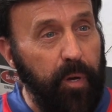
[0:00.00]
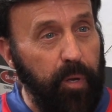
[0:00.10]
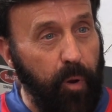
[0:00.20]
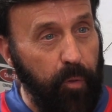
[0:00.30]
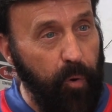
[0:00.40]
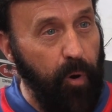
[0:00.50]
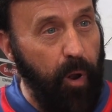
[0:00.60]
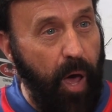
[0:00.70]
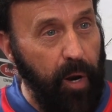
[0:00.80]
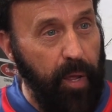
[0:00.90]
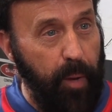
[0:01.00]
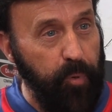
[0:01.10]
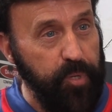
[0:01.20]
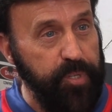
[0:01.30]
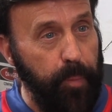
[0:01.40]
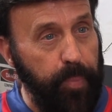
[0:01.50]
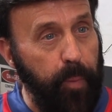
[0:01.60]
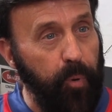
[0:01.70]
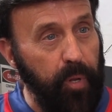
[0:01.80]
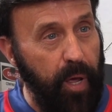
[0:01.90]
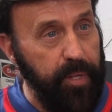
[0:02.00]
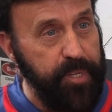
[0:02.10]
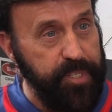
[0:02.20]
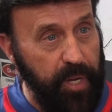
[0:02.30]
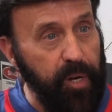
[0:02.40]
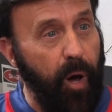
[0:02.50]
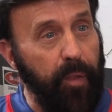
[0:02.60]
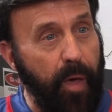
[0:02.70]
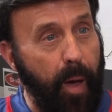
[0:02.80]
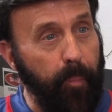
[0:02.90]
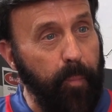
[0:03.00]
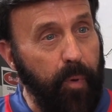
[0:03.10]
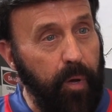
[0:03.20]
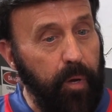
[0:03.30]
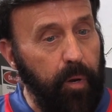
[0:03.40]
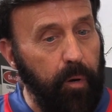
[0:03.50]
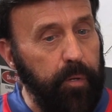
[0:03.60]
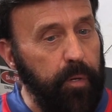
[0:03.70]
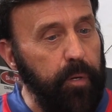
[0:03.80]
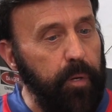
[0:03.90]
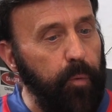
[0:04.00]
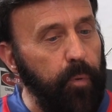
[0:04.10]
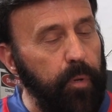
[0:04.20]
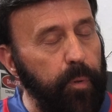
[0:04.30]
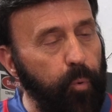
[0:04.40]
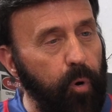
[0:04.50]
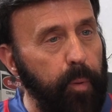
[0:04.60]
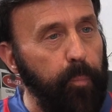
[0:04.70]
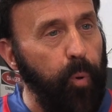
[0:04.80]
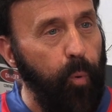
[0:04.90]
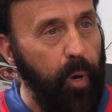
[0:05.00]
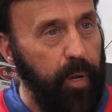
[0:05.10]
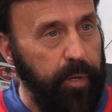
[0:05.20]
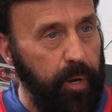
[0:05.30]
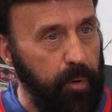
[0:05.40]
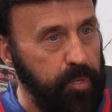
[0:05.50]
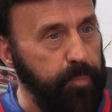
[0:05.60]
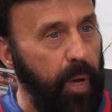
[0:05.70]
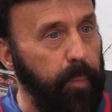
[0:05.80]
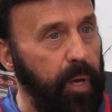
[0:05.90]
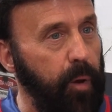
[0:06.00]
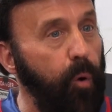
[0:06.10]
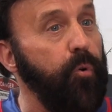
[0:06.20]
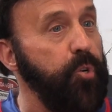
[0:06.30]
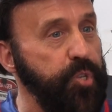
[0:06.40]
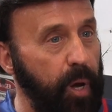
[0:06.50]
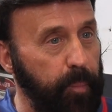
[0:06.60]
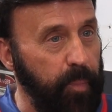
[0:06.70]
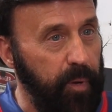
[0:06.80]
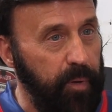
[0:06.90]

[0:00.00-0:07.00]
There are a lot of labels that people let stick on them. The word employee denotes maybe ownership.